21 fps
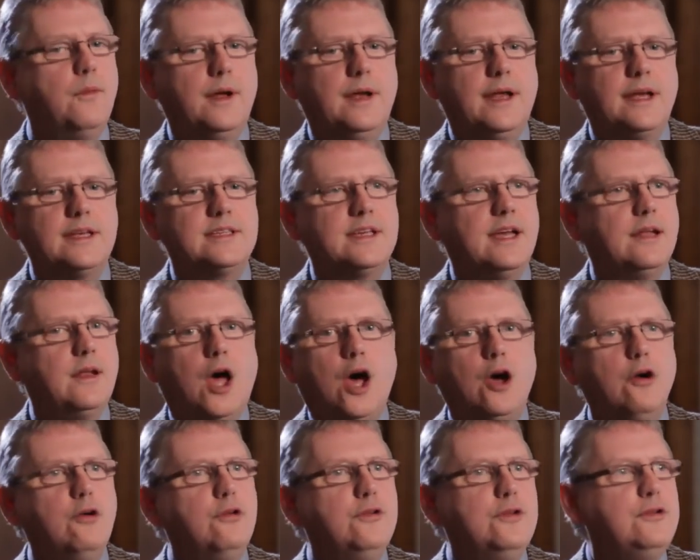And I said,
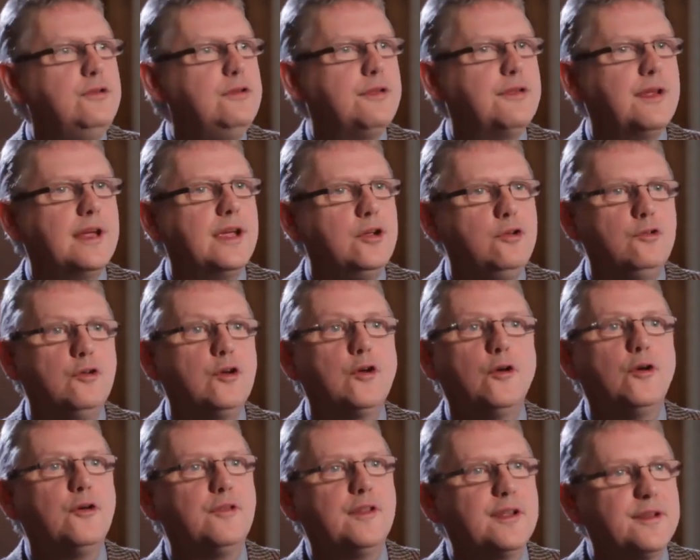How do you think you
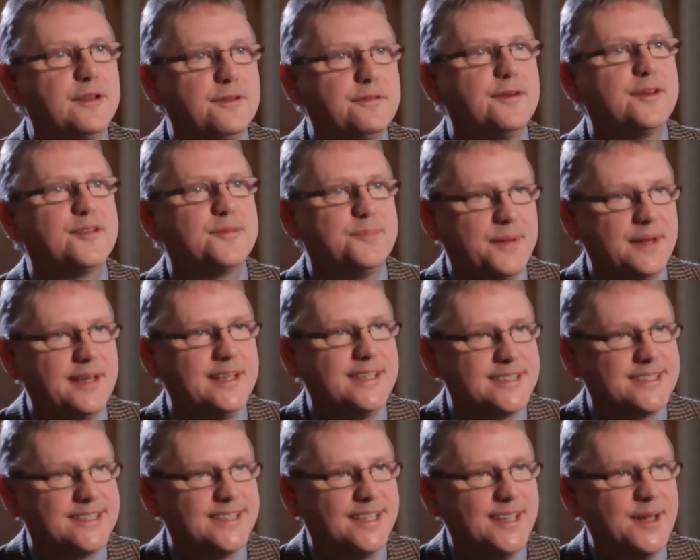got there in the first
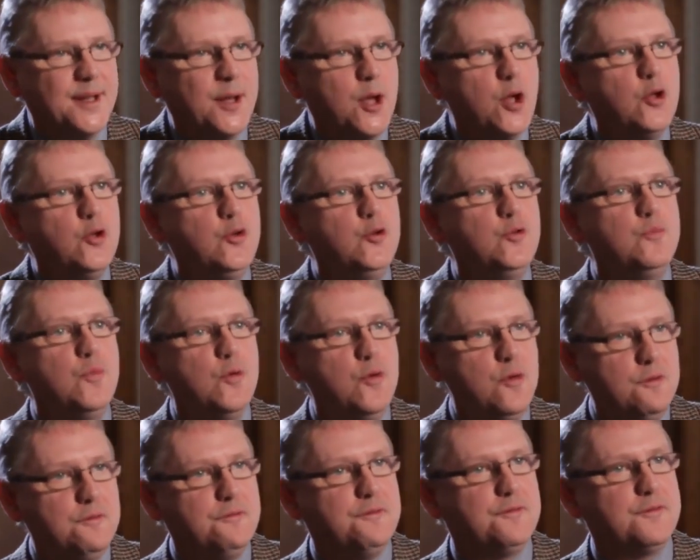place? You
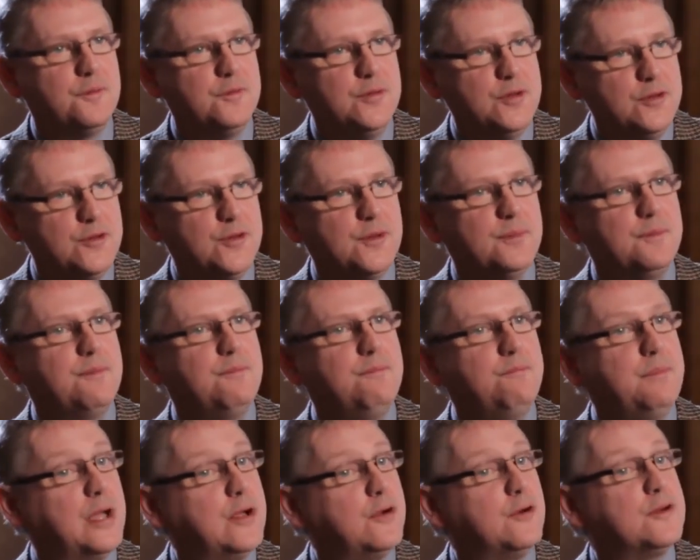moved from
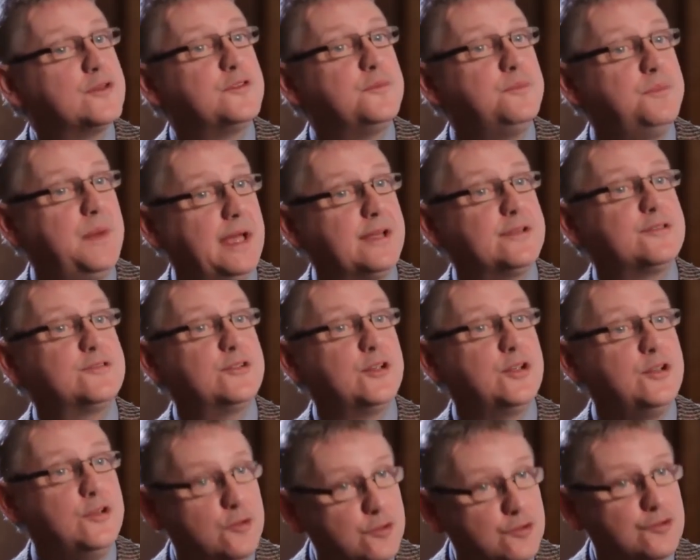Europe because of
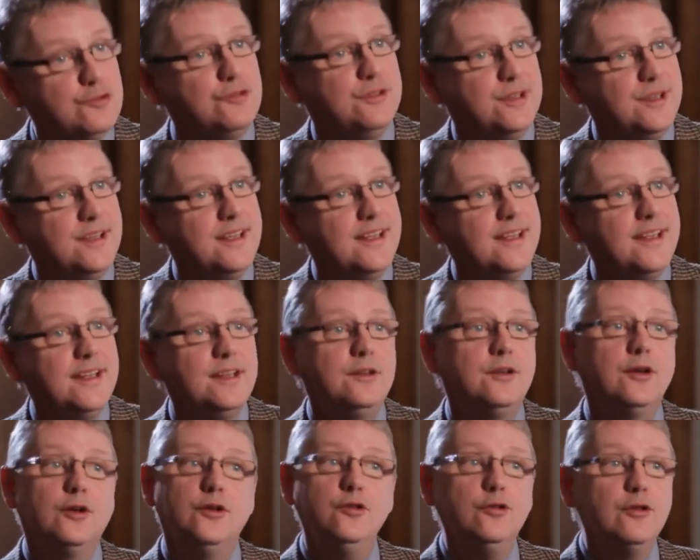persecution
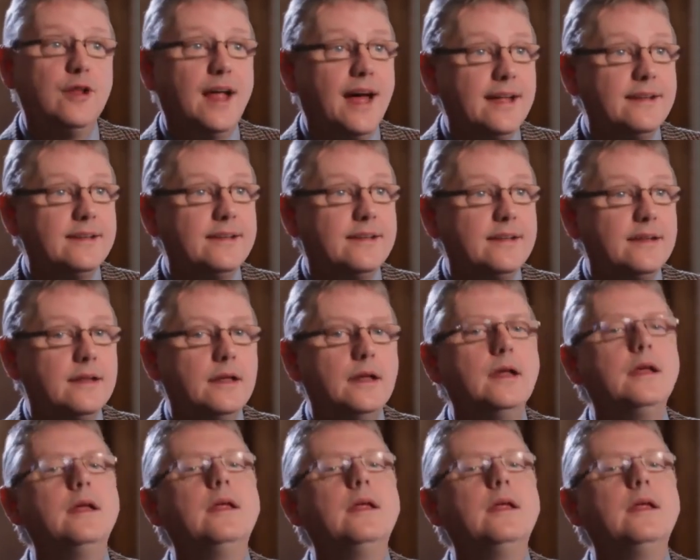to a new land.